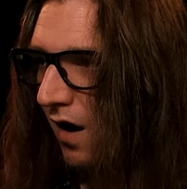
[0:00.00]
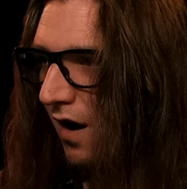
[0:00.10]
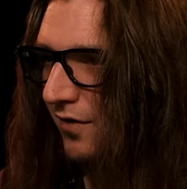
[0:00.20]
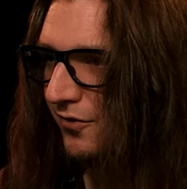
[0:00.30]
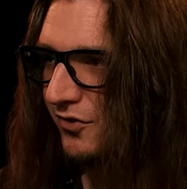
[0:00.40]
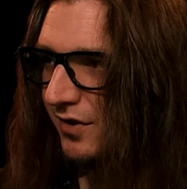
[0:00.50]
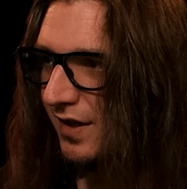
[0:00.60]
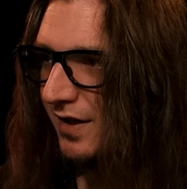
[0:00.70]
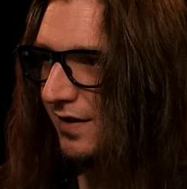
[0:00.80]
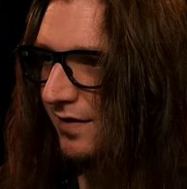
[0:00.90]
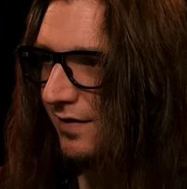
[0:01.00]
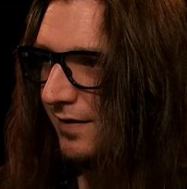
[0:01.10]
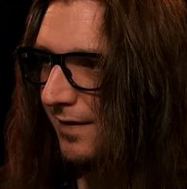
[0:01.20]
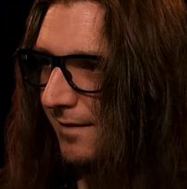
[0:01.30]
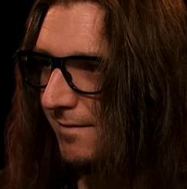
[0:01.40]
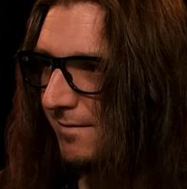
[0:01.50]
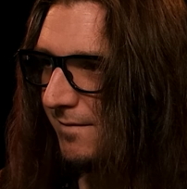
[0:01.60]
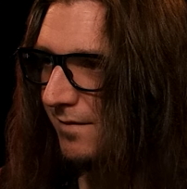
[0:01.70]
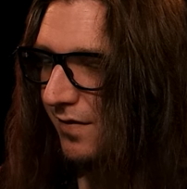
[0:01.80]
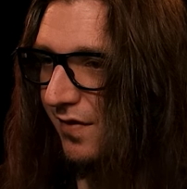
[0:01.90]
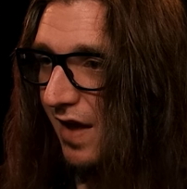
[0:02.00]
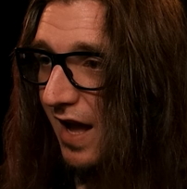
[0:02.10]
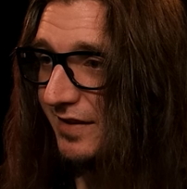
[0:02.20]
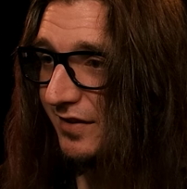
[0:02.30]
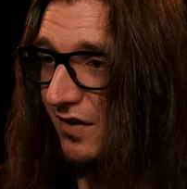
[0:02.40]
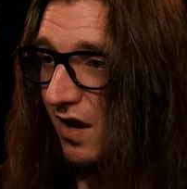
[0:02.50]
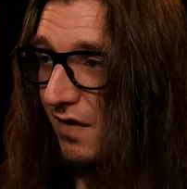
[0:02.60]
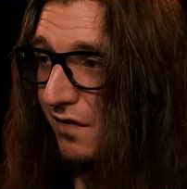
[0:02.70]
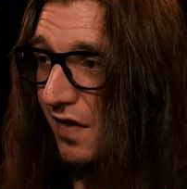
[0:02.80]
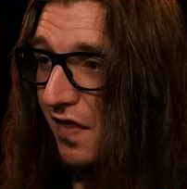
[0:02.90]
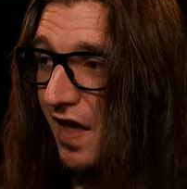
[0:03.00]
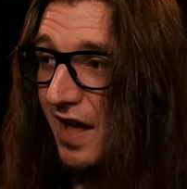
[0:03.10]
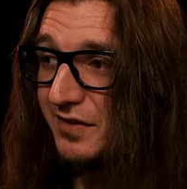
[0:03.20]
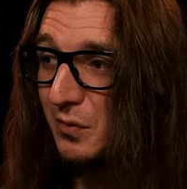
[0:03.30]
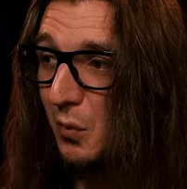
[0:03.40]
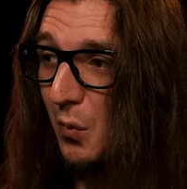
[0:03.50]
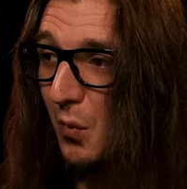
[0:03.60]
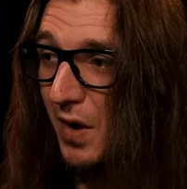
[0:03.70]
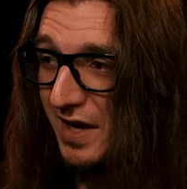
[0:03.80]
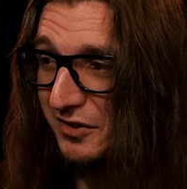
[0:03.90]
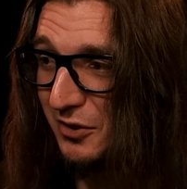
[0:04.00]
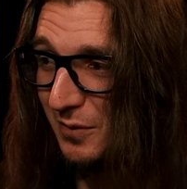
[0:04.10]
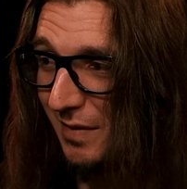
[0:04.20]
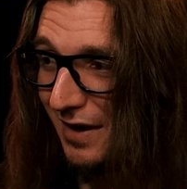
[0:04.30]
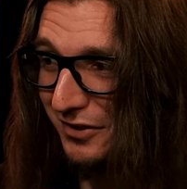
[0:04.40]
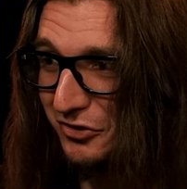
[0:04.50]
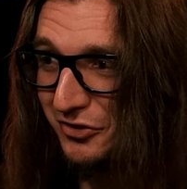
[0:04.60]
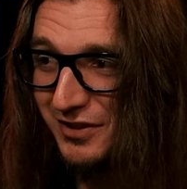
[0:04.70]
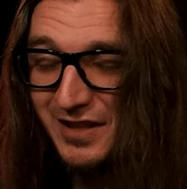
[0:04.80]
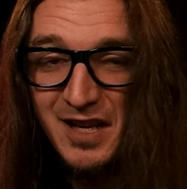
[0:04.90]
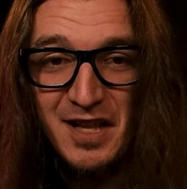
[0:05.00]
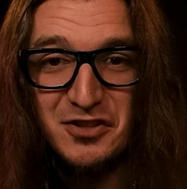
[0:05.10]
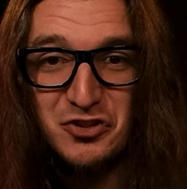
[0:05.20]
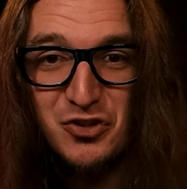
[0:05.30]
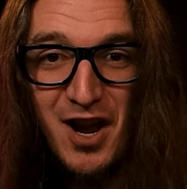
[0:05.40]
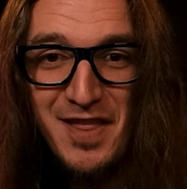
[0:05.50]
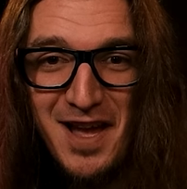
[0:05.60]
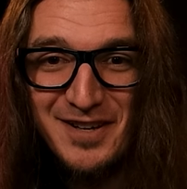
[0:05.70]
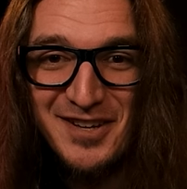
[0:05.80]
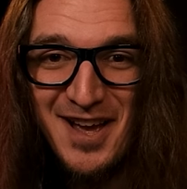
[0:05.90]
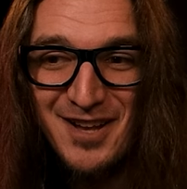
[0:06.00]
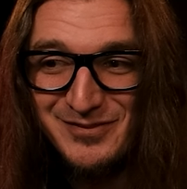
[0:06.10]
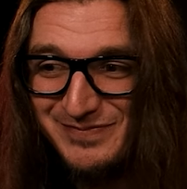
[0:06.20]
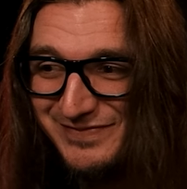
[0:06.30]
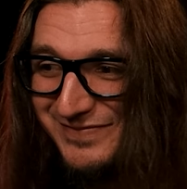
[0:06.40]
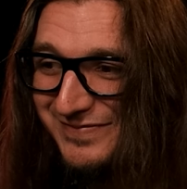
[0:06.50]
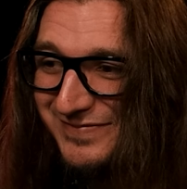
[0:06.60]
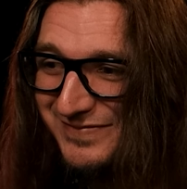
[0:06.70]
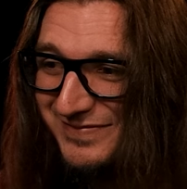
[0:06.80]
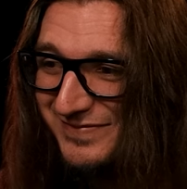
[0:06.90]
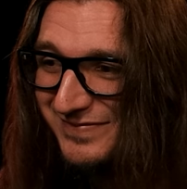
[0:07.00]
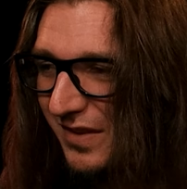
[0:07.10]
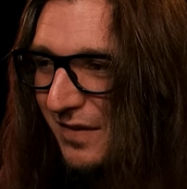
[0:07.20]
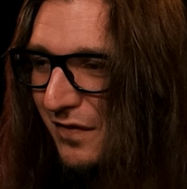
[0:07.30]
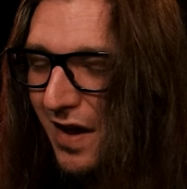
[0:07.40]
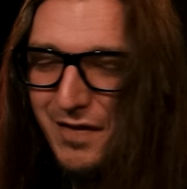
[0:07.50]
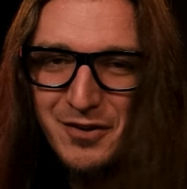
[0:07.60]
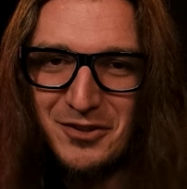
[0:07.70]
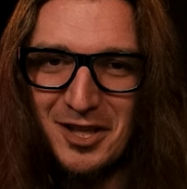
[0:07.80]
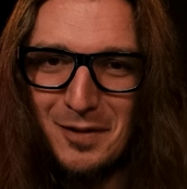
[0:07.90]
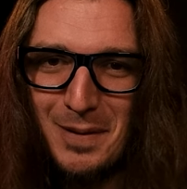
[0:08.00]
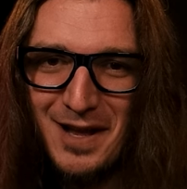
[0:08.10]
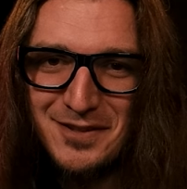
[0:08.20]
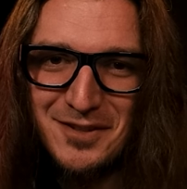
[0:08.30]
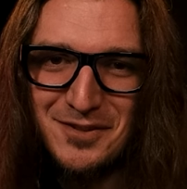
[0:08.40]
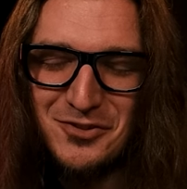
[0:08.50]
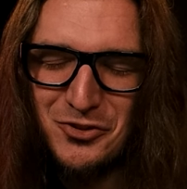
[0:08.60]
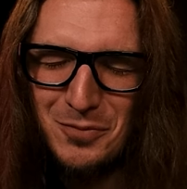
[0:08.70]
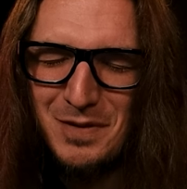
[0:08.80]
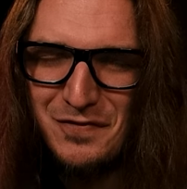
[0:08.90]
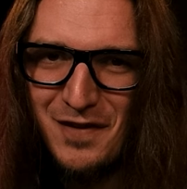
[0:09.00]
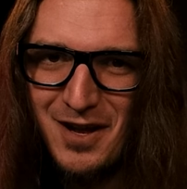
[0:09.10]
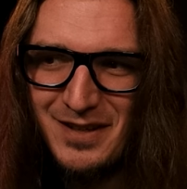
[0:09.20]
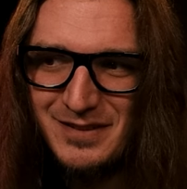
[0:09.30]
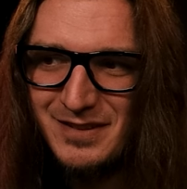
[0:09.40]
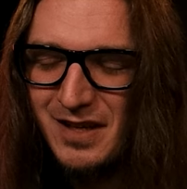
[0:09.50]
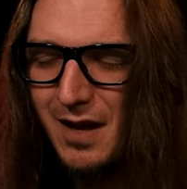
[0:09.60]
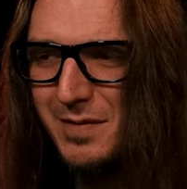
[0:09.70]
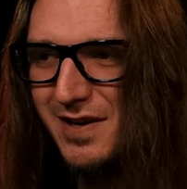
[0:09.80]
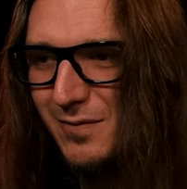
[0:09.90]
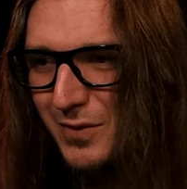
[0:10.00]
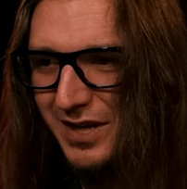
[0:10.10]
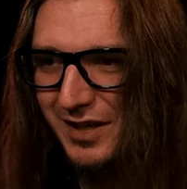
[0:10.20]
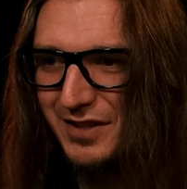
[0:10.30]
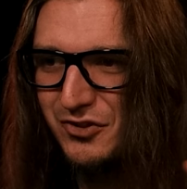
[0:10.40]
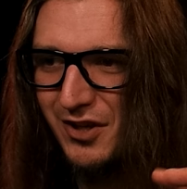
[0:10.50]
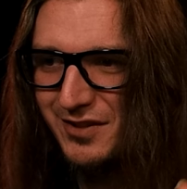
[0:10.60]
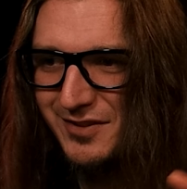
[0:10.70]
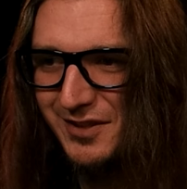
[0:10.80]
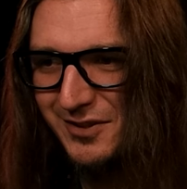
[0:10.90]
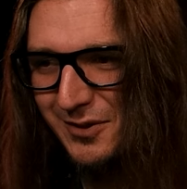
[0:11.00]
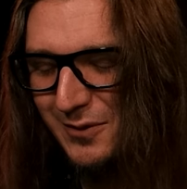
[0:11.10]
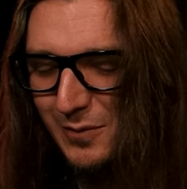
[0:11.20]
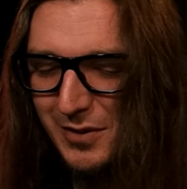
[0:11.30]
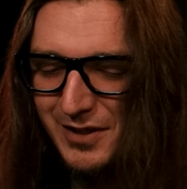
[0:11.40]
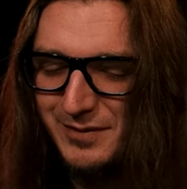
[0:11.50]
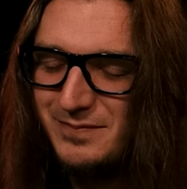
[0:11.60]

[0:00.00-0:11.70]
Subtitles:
Hydrogen in. That's enough. That's way too much. Let's try that again. 500 kilopascals should be fine. I mean, we can adjust it too, but